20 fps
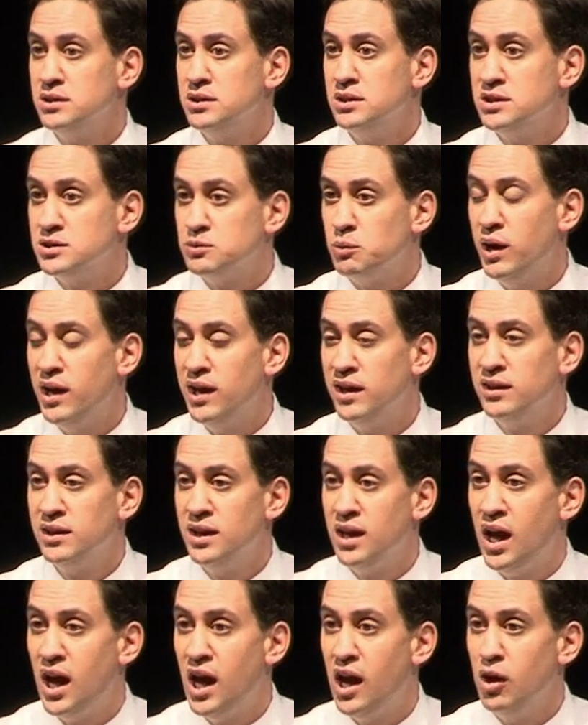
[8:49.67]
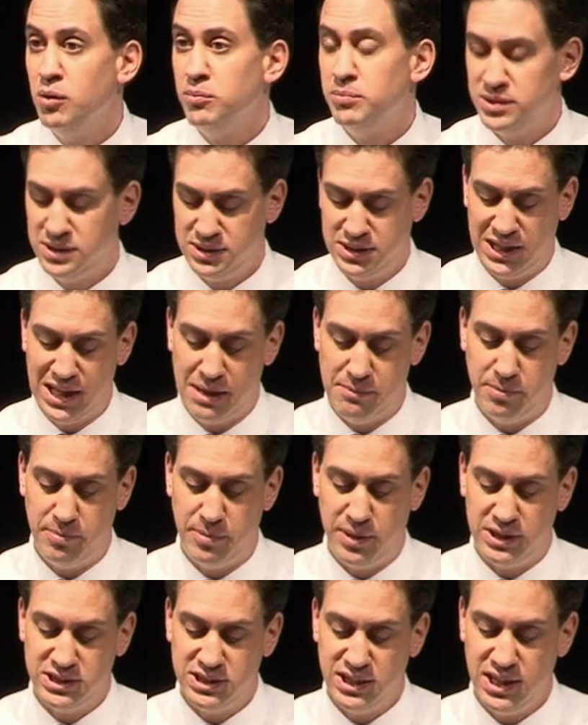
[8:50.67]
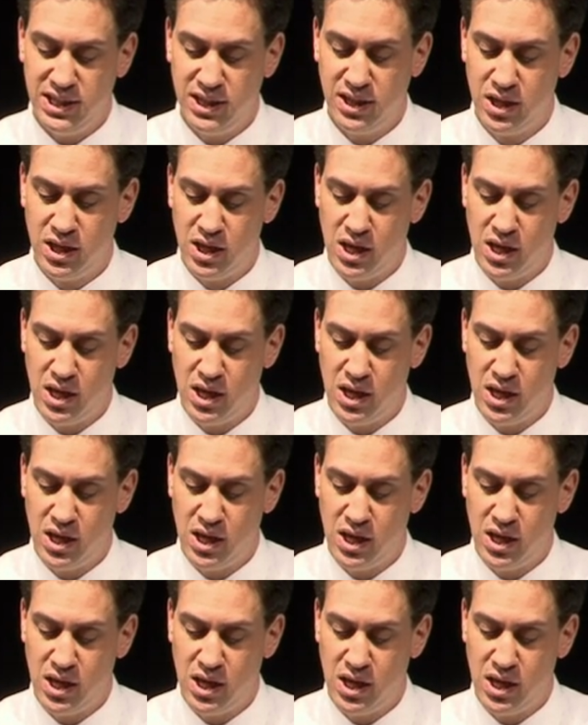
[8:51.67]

That's where I hope the Labour Party